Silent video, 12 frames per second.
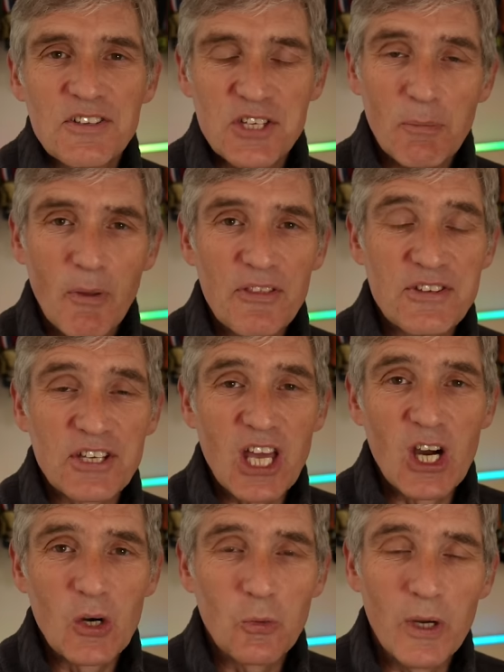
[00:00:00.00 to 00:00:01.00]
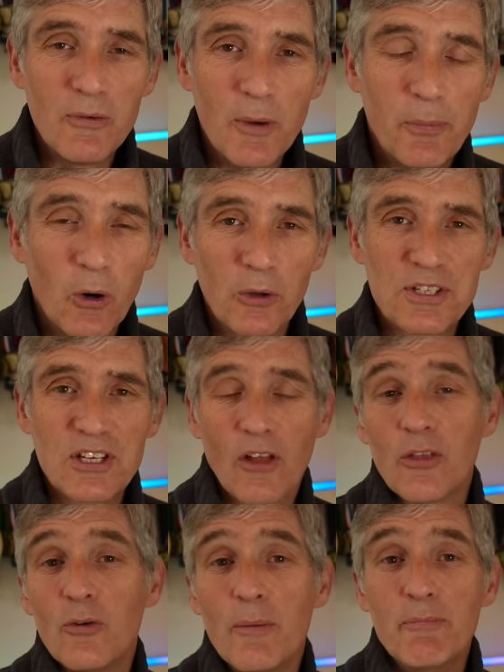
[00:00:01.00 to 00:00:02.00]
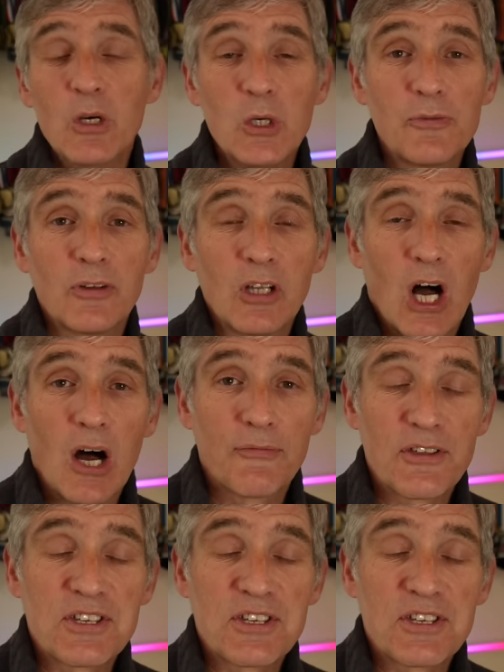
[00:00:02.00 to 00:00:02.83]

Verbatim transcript: Some months ago, we reported on the removal of the